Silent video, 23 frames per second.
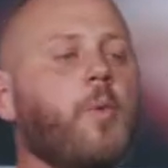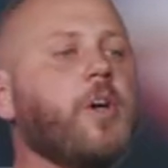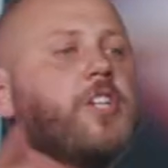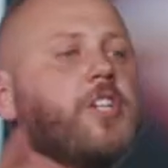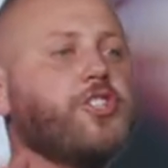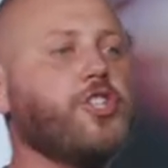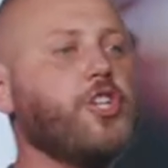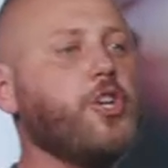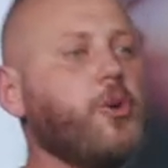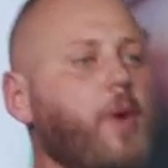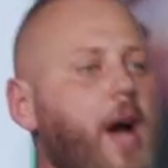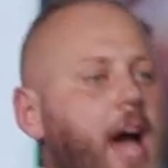
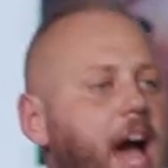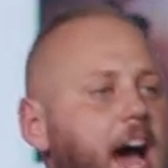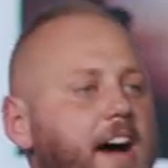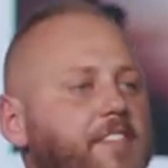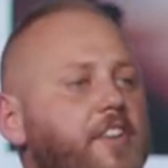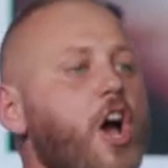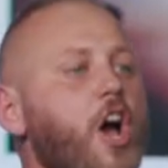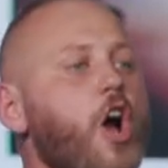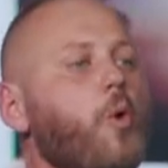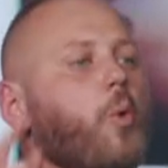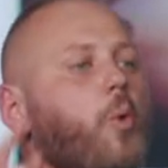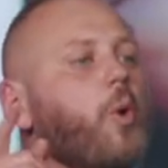what you have.
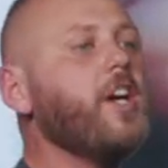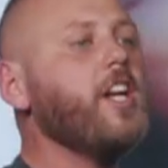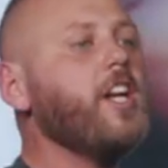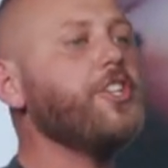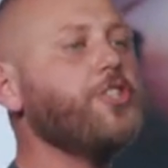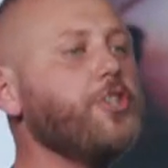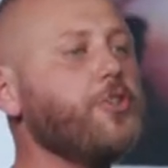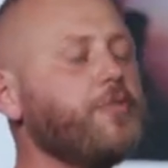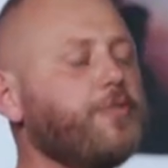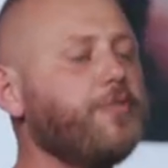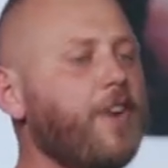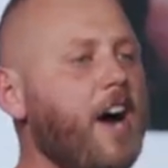Where did
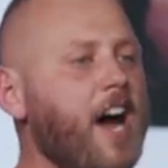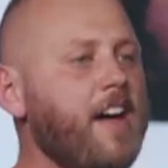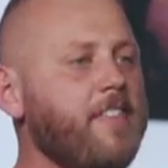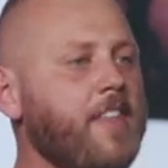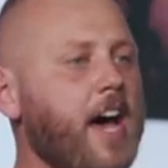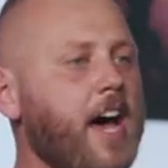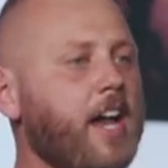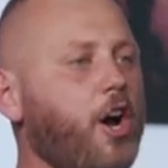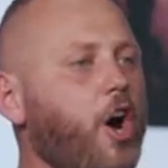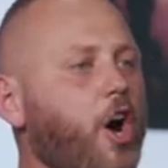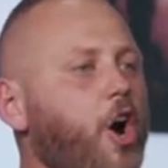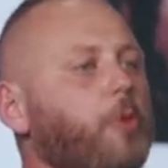you find
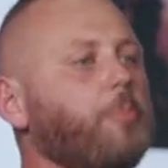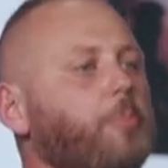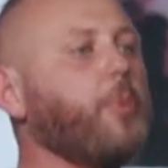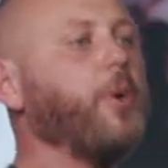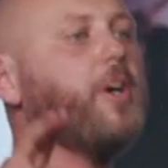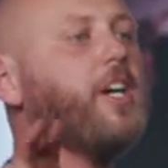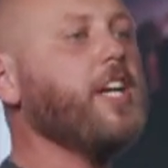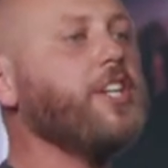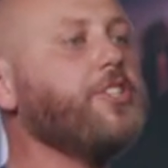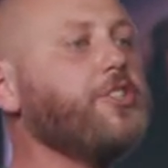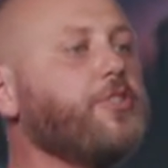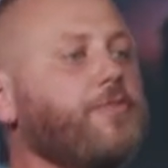that hope? Where
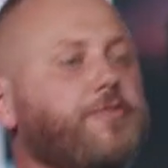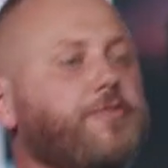did you